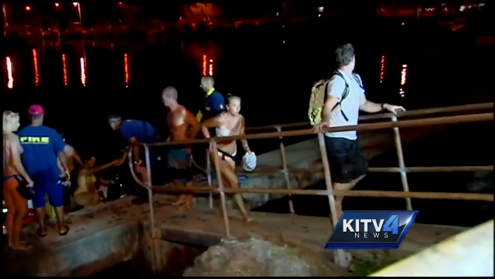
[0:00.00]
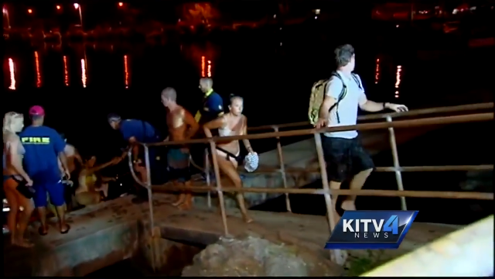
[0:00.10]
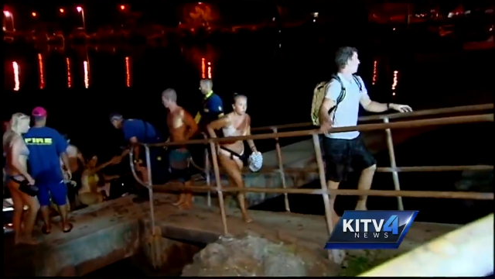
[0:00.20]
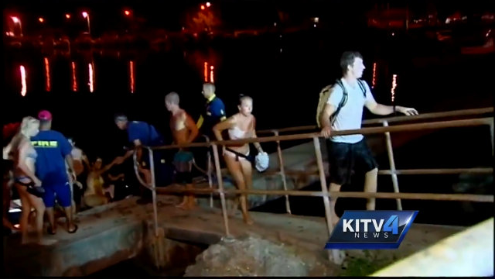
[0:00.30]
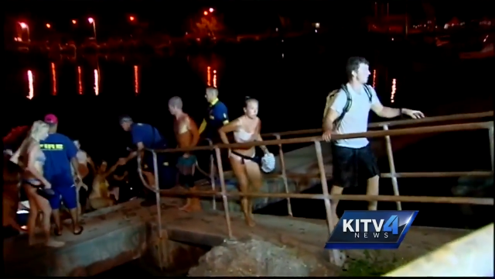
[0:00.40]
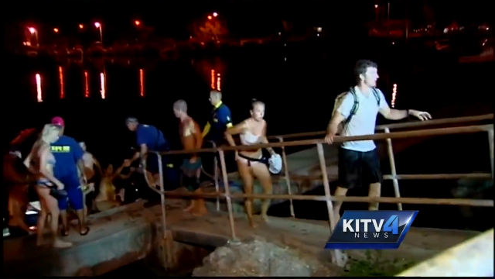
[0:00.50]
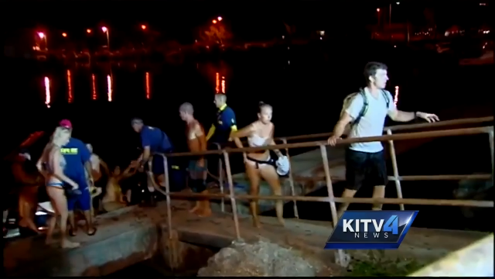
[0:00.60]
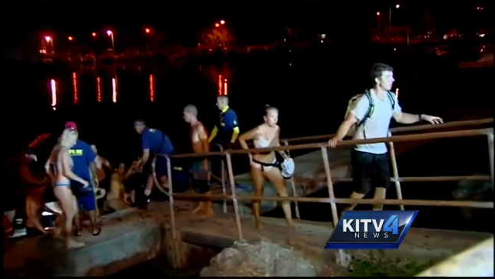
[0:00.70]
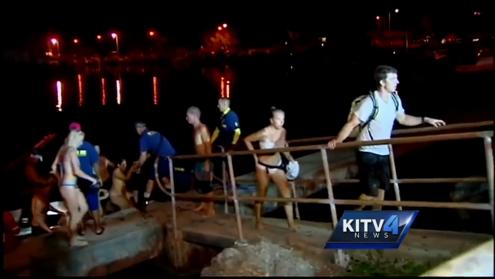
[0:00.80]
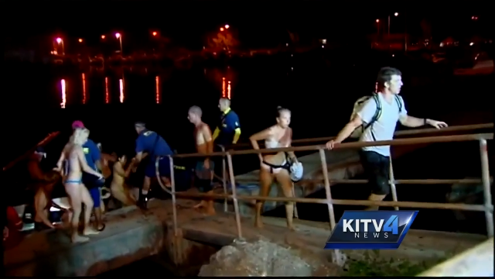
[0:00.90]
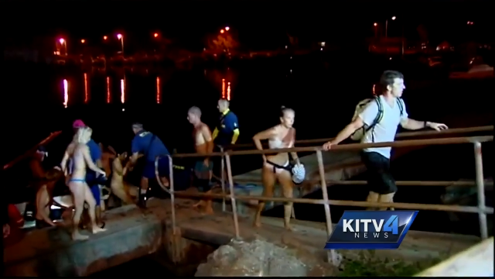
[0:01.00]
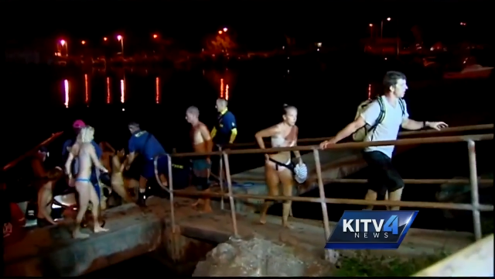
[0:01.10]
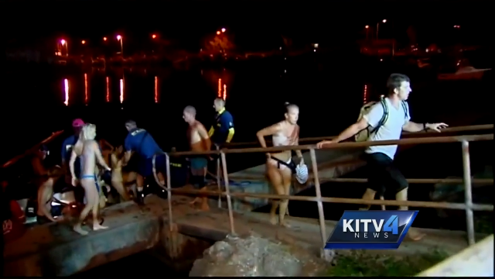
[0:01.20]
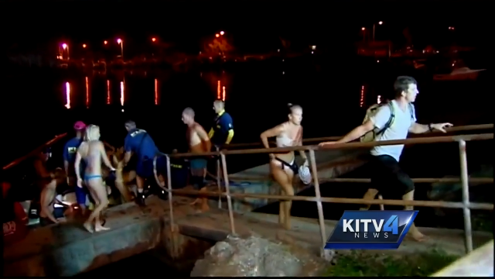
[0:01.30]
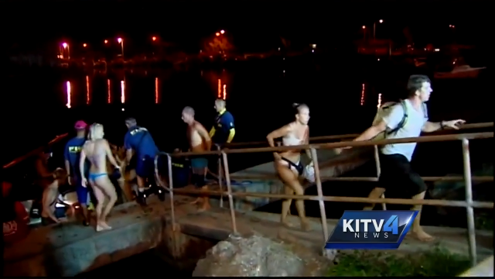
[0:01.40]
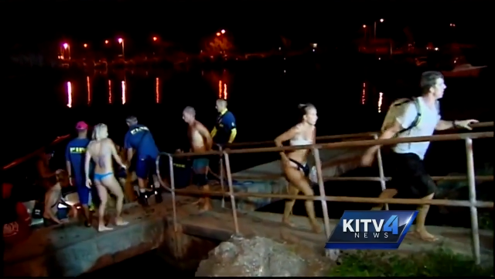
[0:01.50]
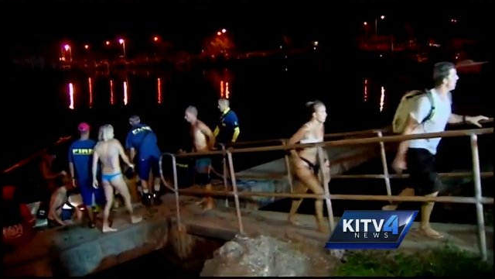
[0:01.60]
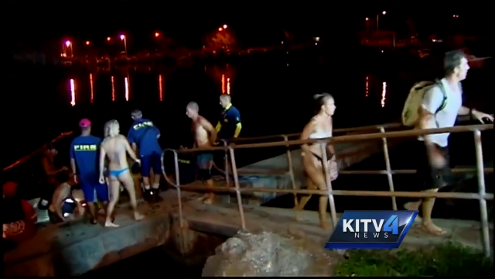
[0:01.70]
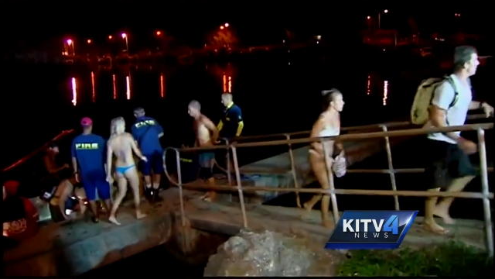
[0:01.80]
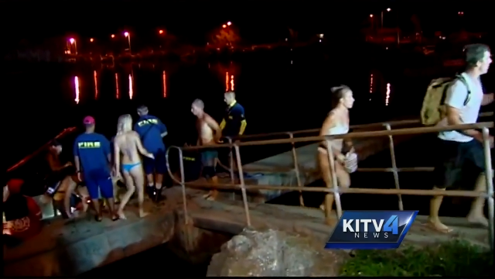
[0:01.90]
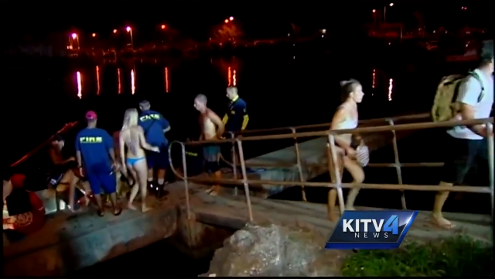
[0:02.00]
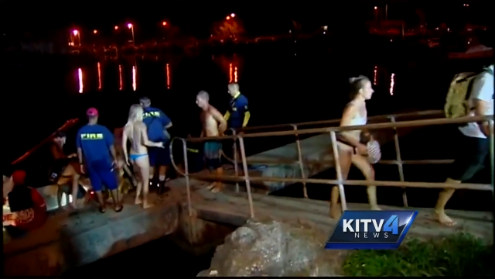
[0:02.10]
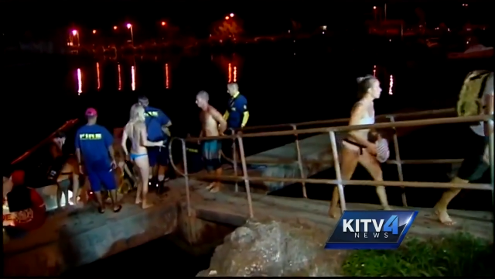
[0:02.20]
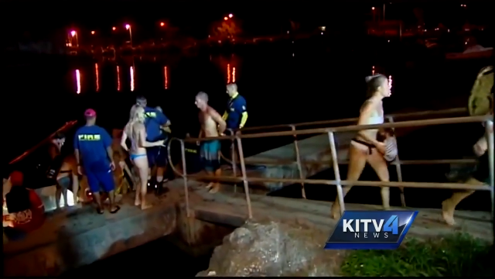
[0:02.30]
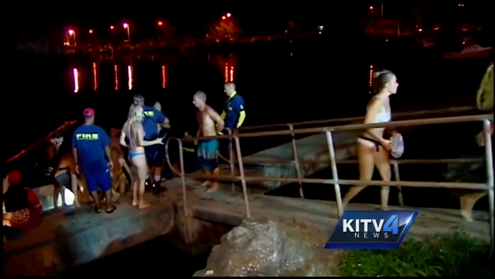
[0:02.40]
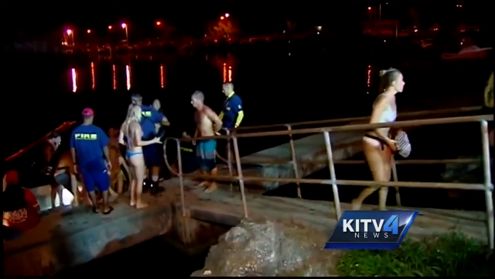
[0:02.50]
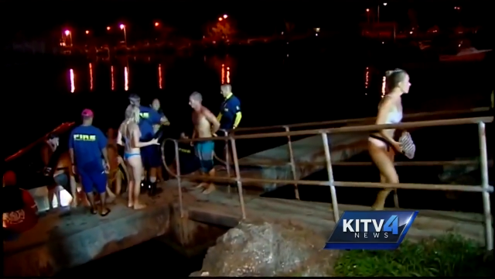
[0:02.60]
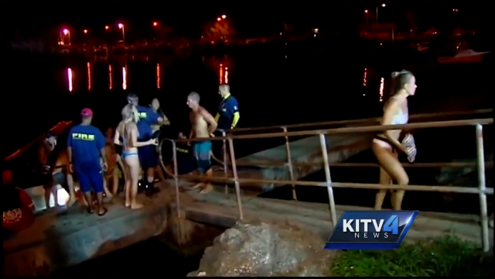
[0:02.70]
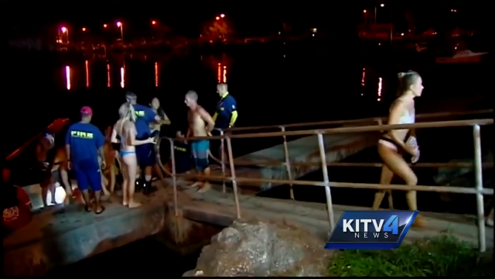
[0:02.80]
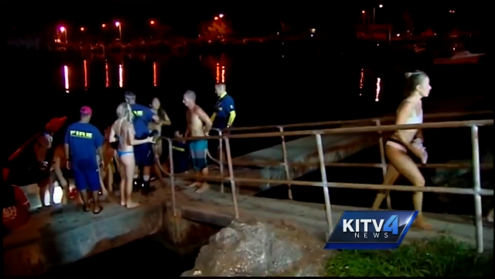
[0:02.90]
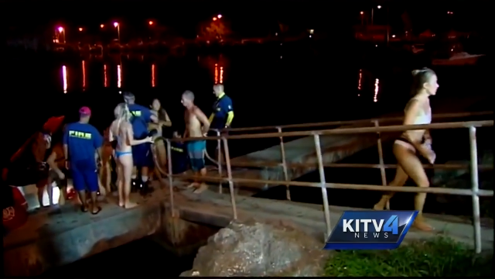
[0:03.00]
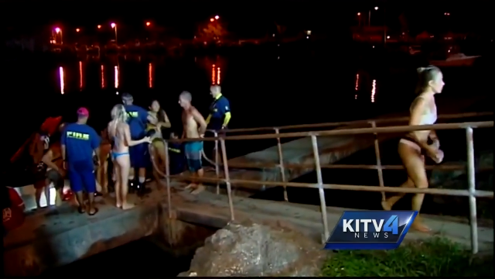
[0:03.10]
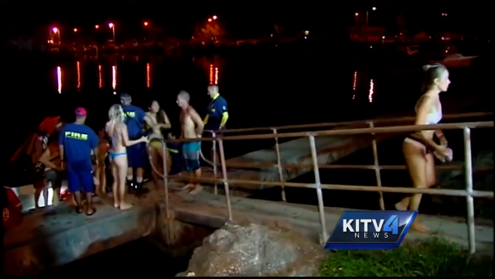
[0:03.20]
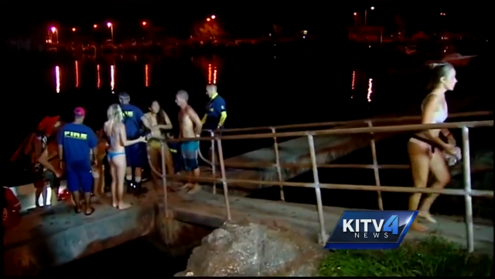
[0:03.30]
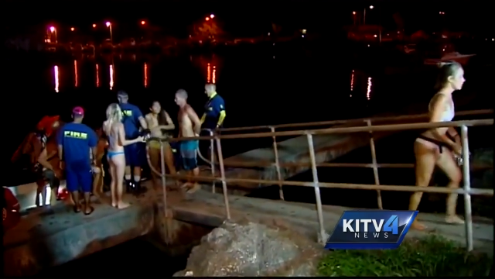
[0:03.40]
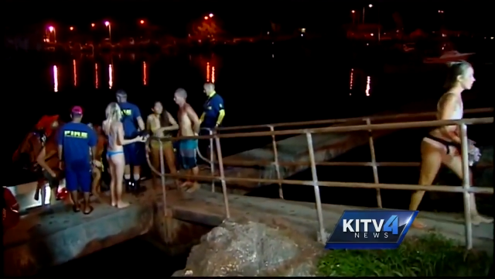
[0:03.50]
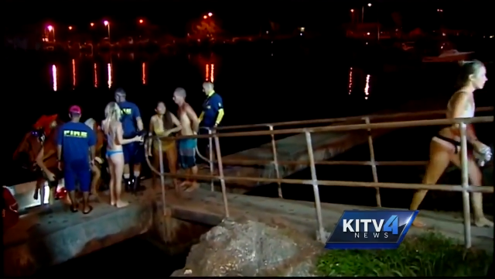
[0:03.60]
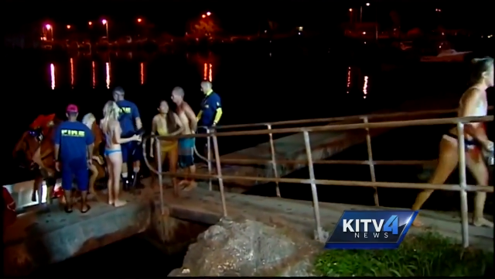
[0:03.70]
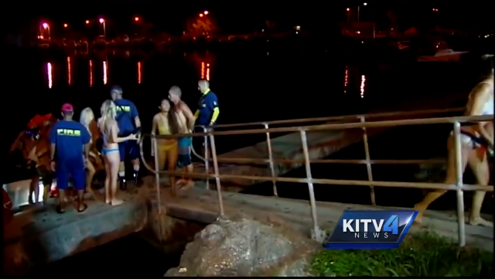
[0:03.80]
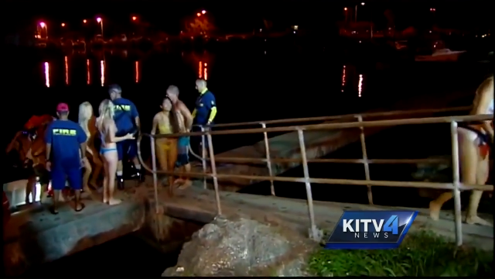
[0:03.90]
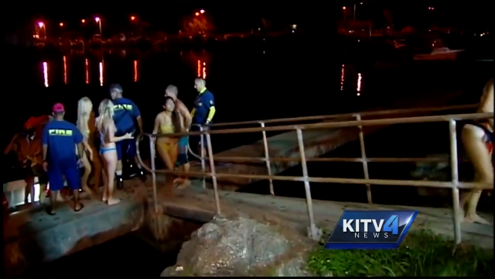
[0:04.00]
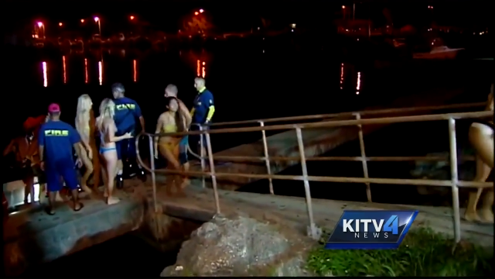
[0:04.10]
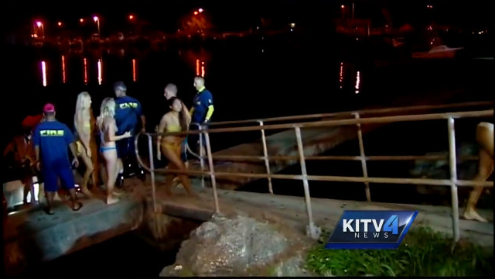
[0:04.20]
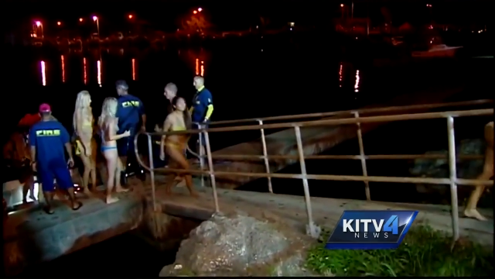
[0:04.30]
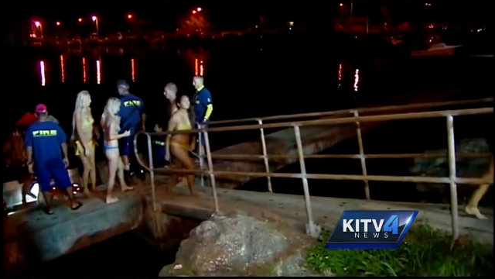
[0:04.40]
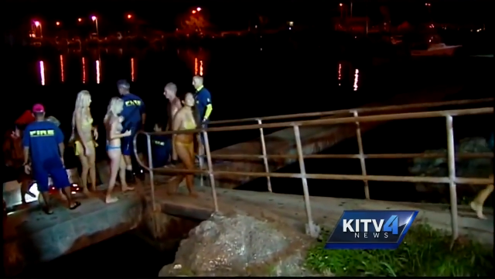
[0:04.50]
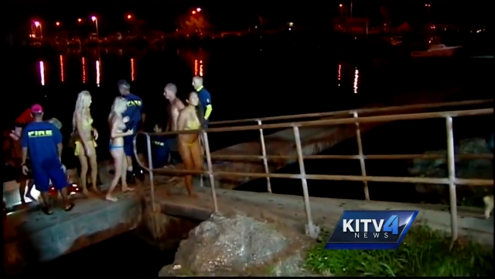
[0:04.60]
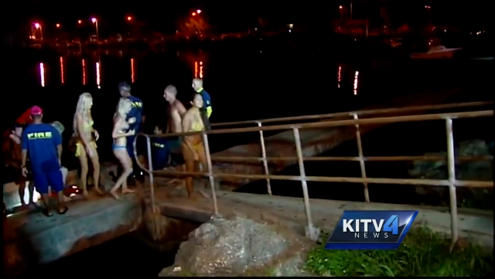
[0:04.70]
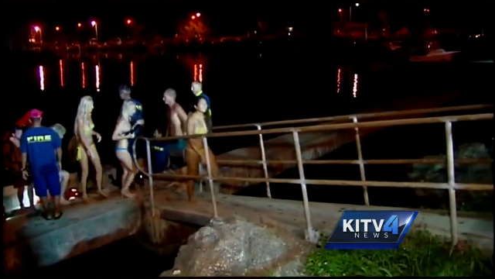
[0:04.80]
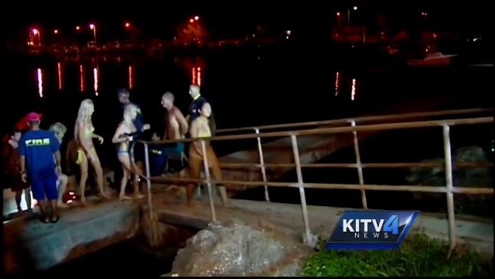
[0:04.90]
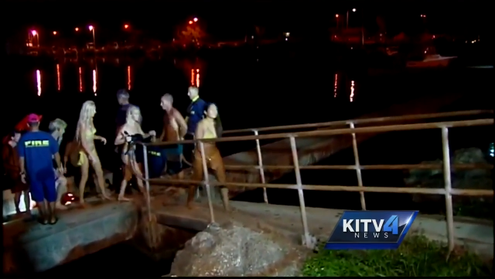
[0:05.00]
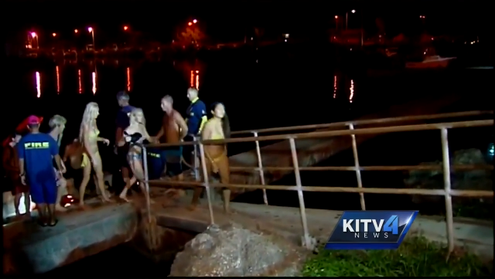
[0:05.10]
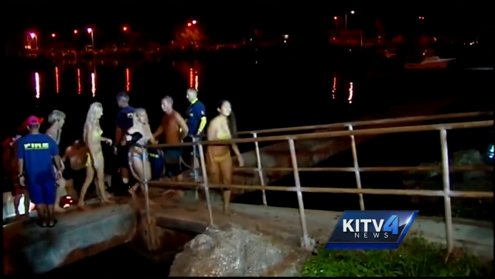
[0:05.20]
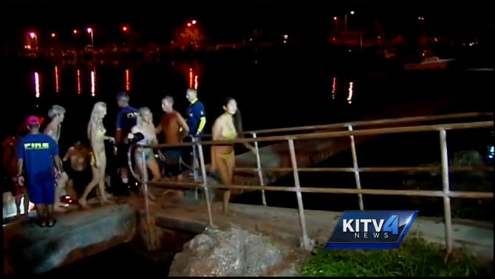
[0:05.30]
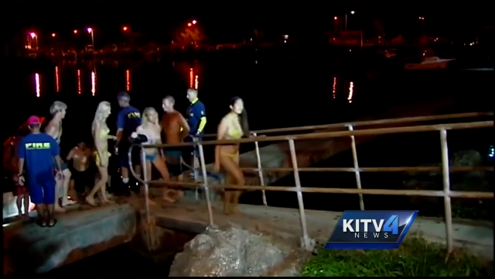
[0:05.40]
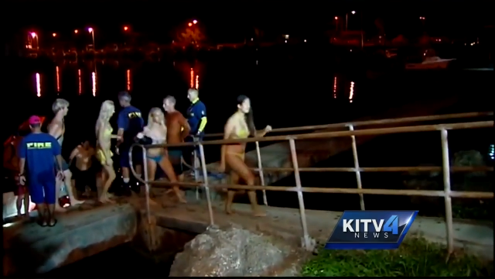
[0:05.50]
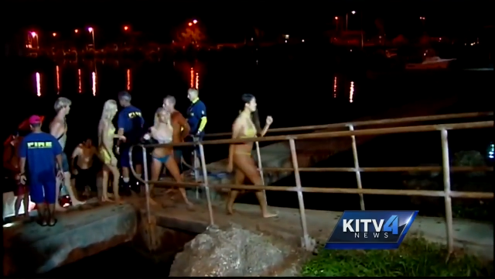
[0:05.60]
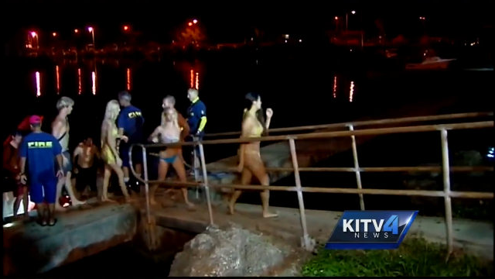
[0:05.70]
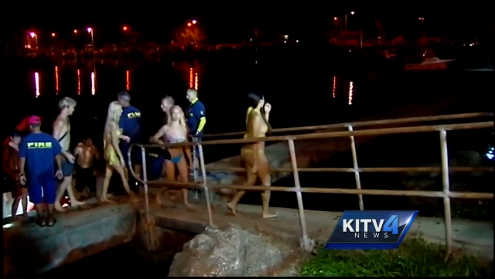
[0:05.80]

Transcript: No face is visible, so there are no lips to read.